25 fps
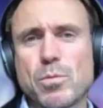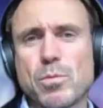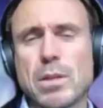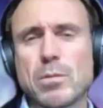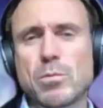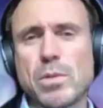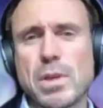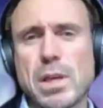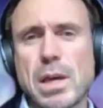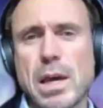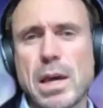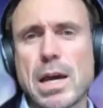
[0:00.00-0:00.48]
well,
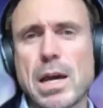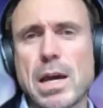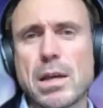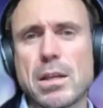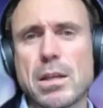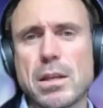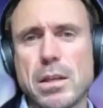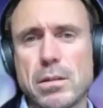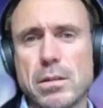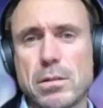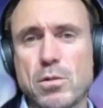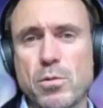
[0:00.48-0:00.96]
we
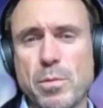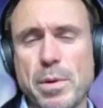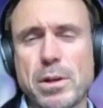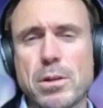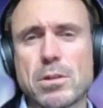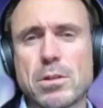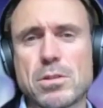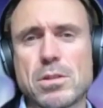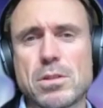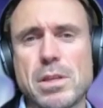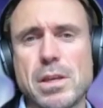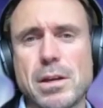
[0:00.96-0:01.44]
had a
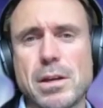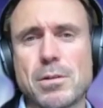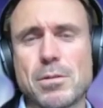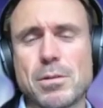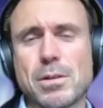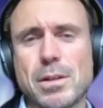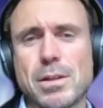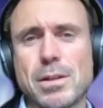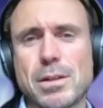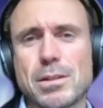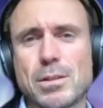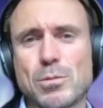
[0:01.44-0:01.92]
tremendous
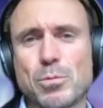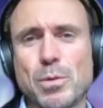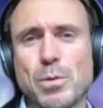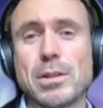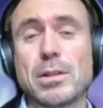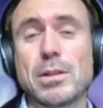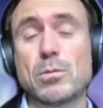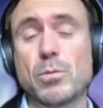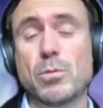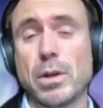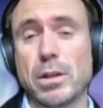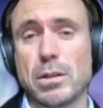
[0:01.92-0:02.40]
year,
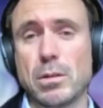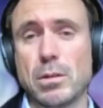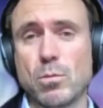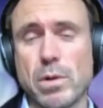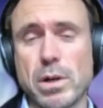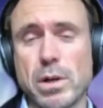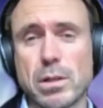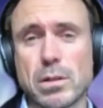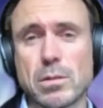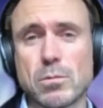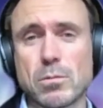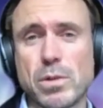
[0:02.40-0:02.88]

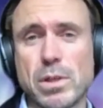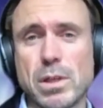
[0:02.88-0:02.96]
2021.